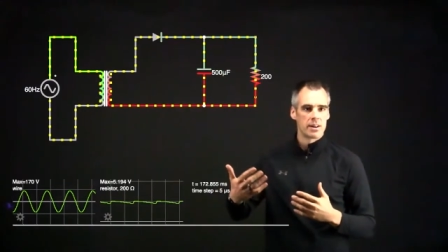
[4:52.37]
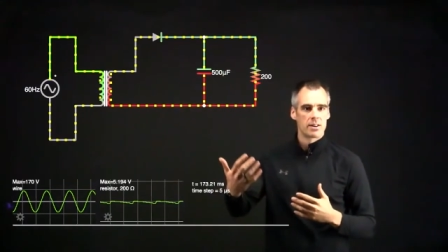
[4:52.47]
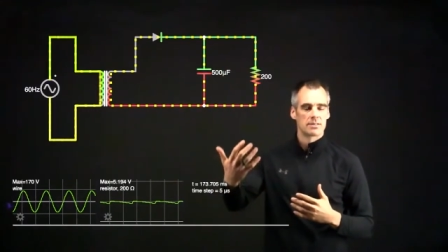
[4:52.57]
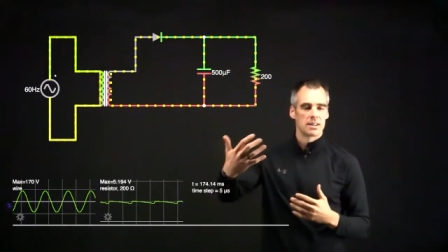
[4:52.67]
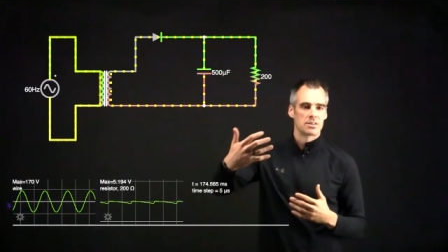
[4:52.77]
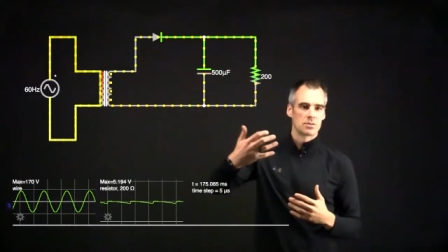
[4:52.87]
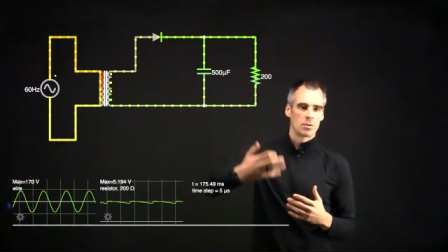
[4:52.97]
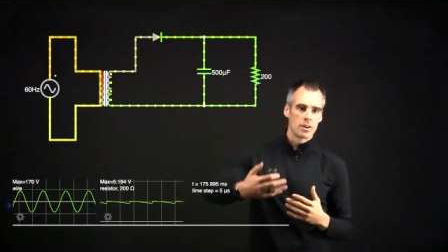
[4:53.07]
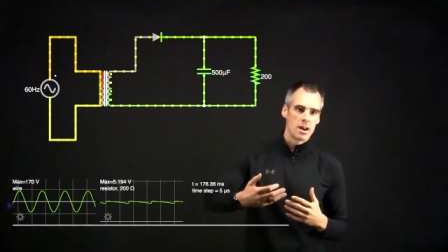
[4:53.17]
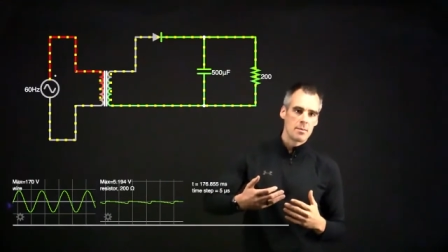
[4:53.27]
It's like
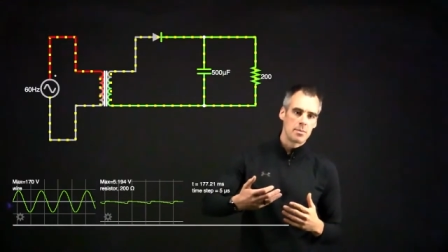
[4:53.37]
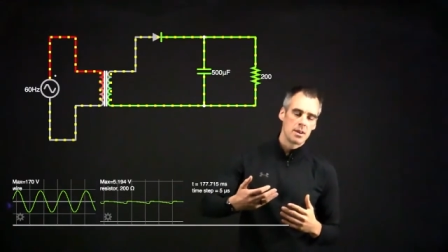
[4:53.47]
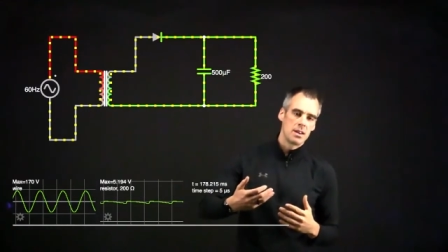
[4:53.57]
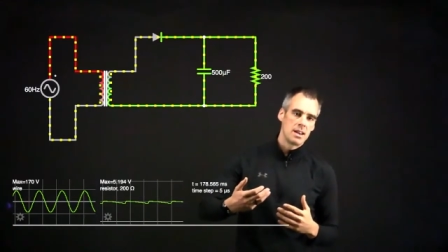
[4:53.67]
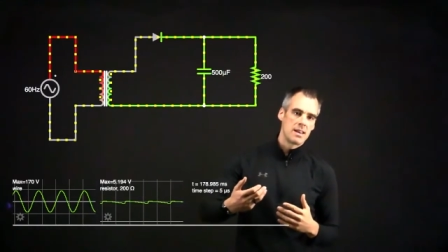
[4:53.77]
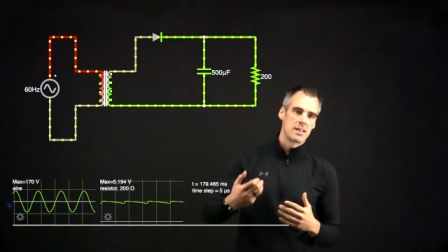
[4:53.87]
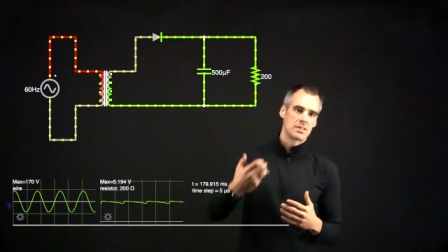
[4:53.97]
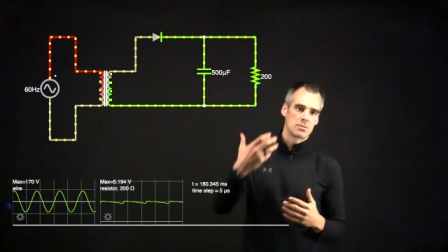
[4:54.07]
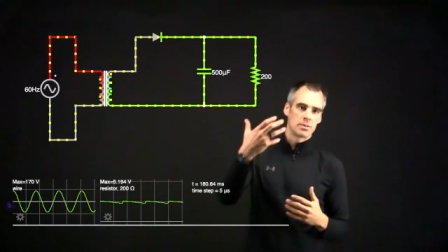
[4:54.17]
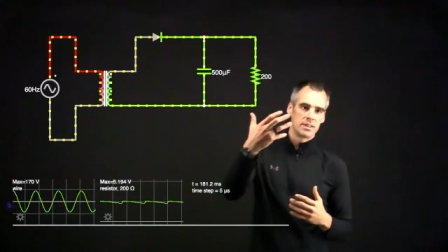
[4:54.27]
storing up, and then it's
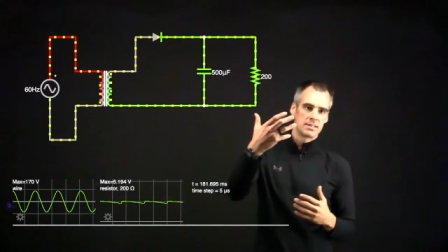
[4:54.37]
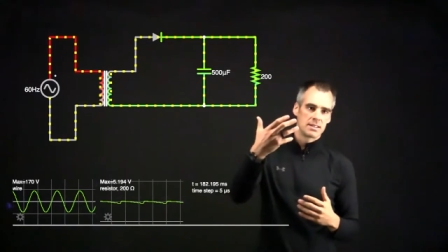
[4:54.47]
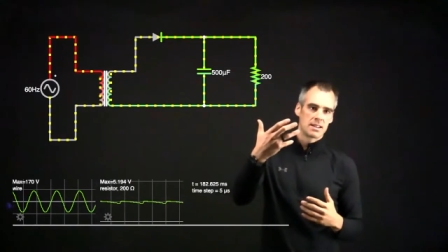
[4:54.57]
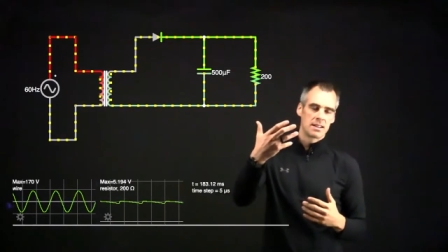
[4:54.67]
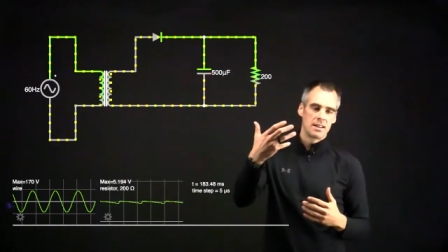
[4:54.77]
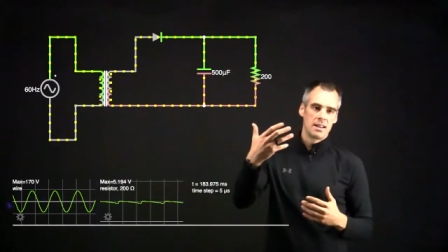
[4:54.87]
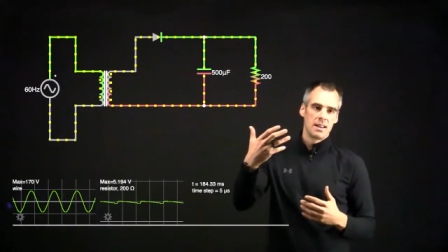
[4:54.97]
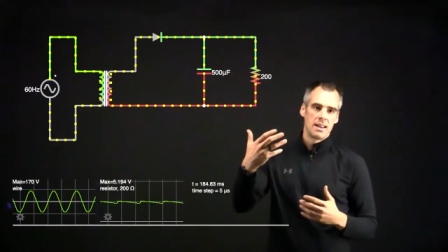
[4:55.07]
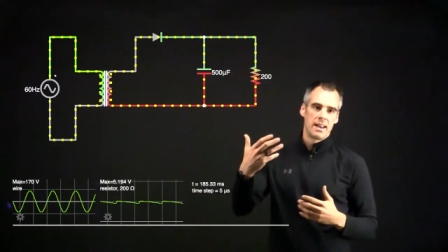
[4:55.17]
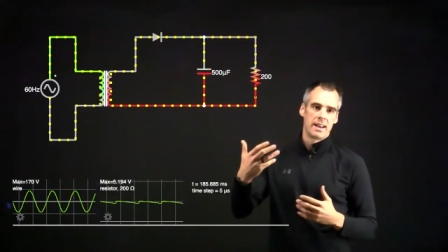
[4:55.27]
releasing it,
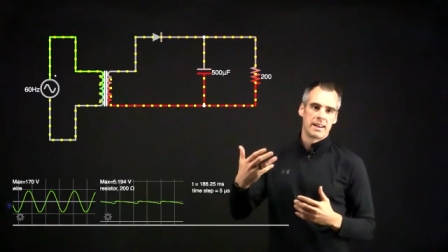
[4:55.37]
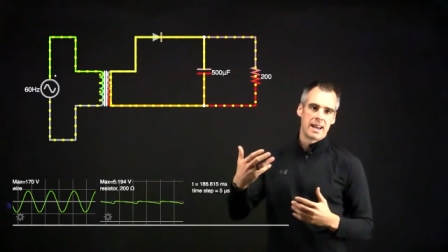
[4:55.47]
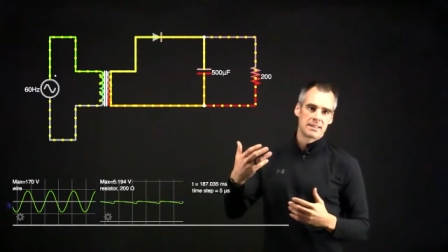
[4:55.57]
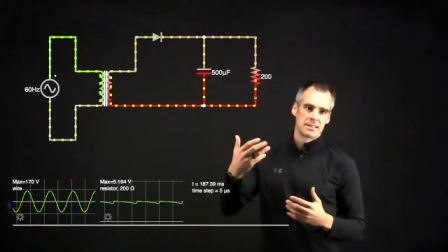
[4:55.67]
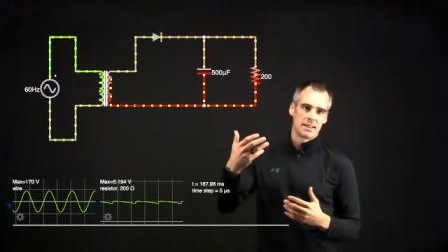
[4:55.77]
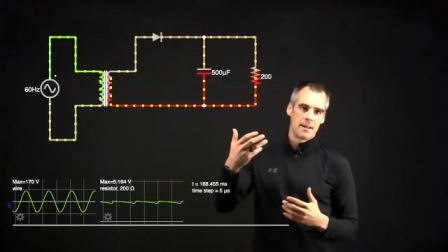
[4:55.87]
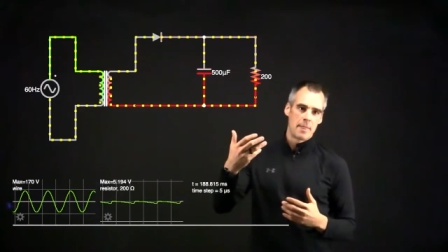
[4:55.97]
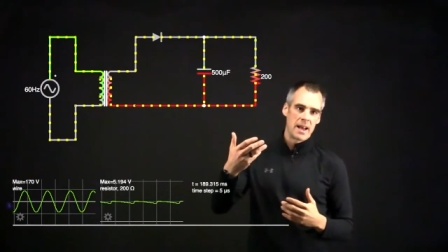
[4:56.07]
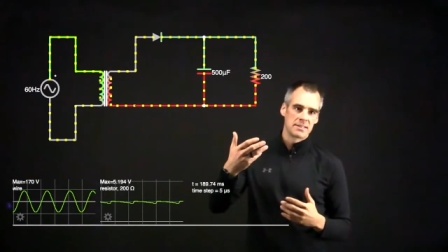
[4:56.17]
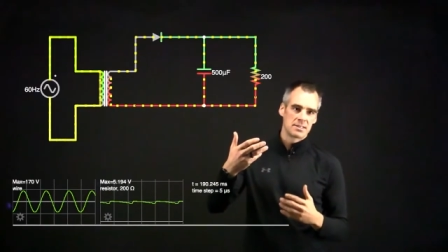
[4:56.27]
and as it
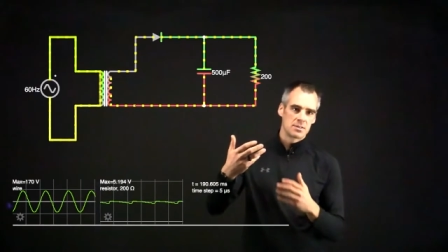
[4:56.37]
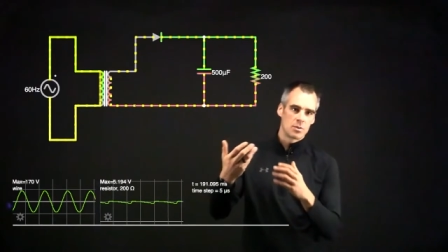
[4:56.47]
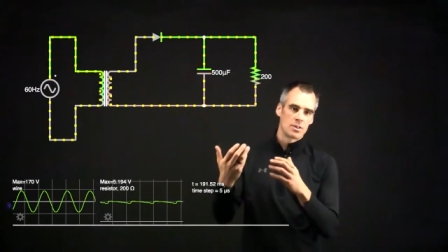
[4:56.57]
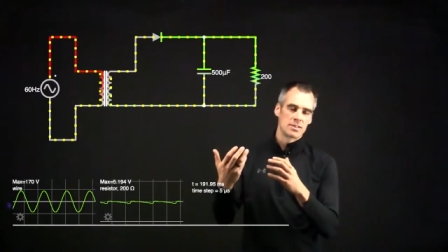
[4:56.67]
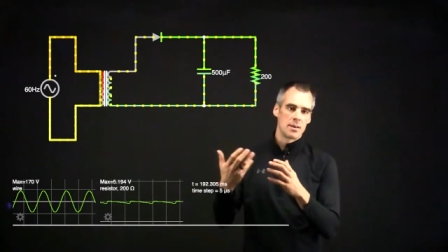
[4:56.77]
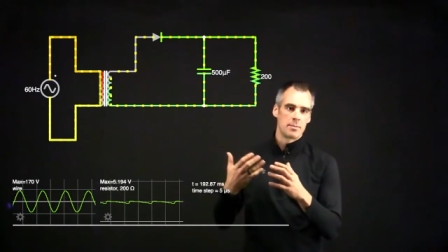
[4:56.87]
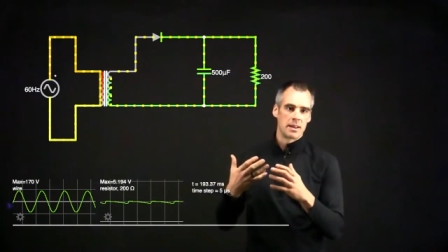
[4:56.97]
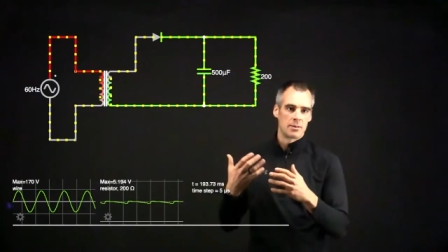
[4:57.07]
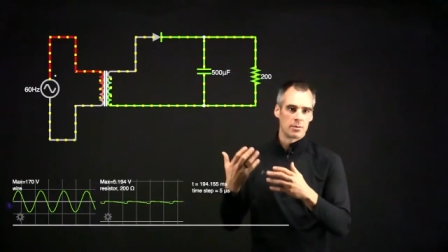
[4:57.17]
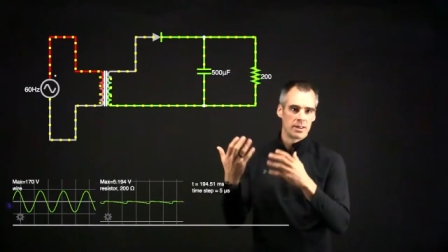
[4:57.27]
as it stores up
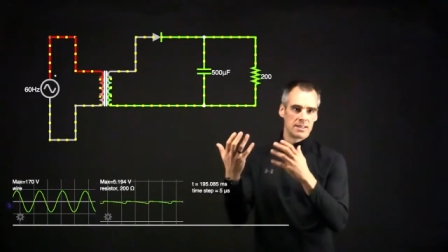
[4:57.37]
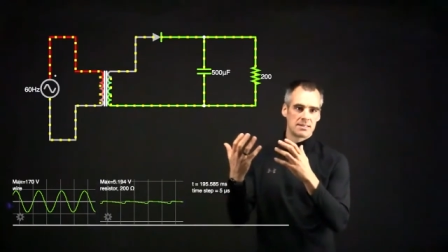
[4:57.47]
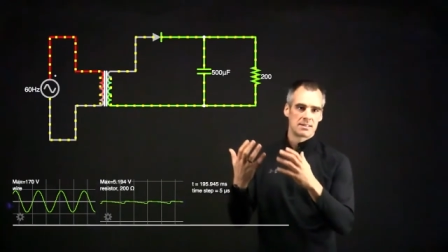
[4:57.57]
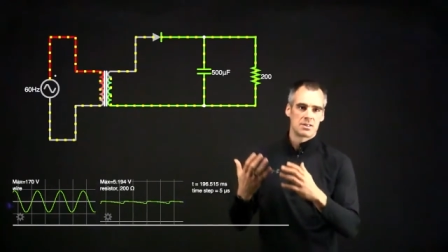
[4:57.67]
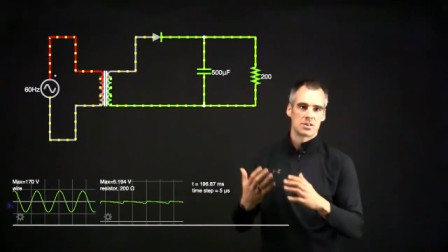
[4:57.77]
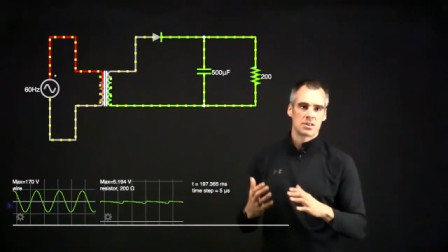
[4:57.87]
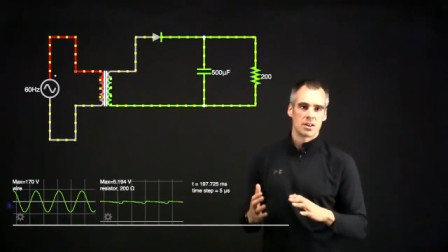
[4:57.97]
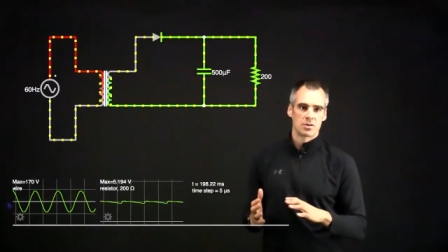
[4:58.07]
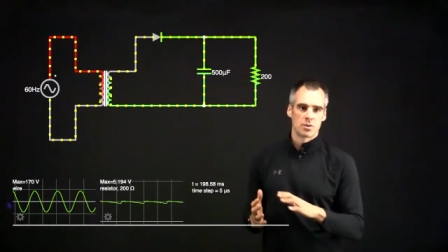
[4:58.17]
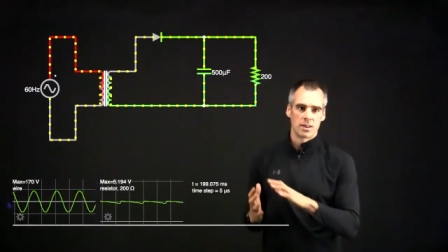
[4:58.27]
and releases, it just kind of sort of